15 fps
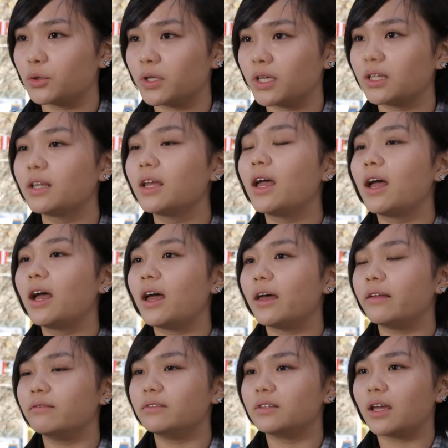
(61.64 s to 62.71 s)
Unit
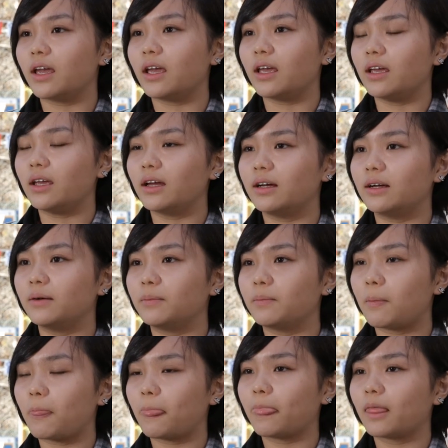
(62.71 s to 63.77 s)
and they
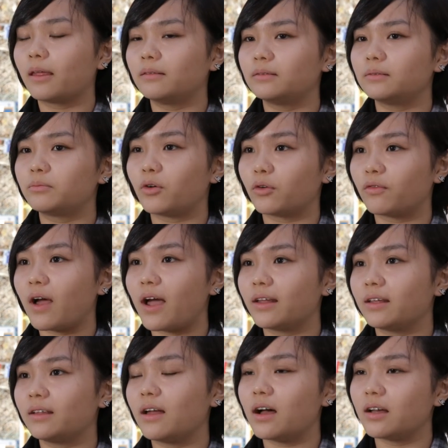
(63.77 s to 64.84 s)
um,
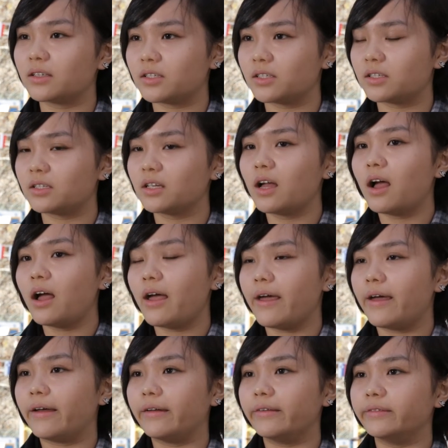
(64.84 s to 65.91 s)
provided us
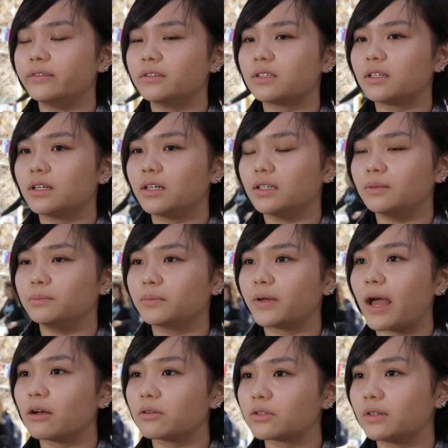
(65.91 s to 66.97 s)
and um,
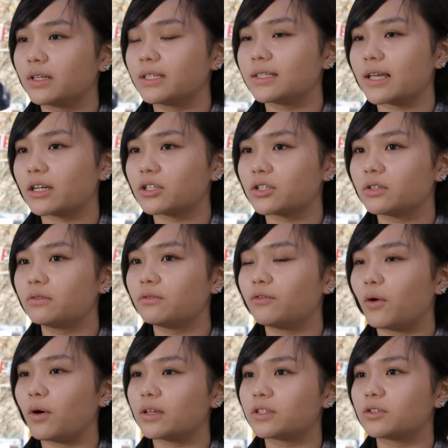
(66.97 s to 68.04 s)
counseling session
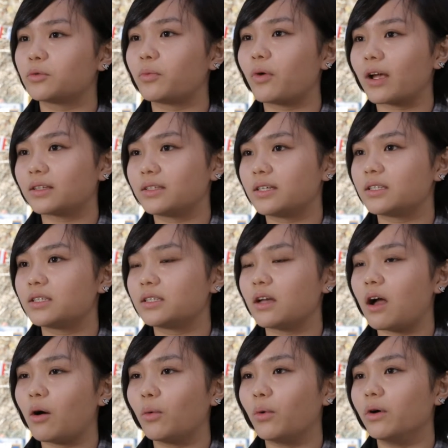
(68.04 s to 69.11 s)
for us to practice
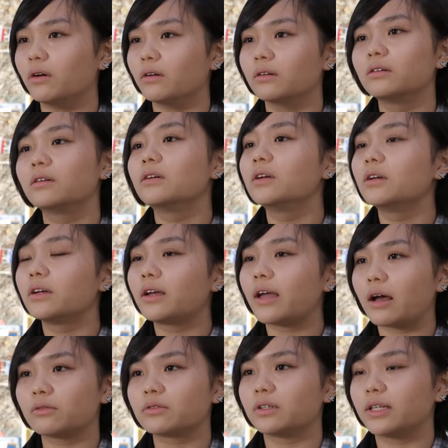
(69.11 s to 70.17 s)
our
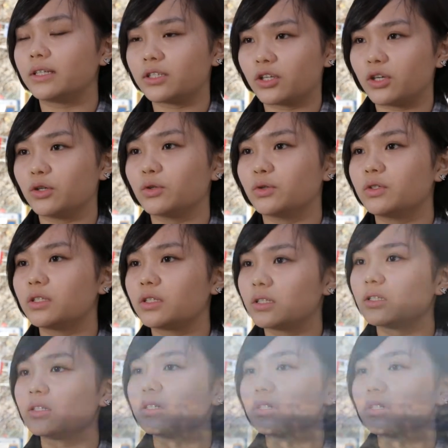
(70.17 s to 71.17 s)
counseling skills.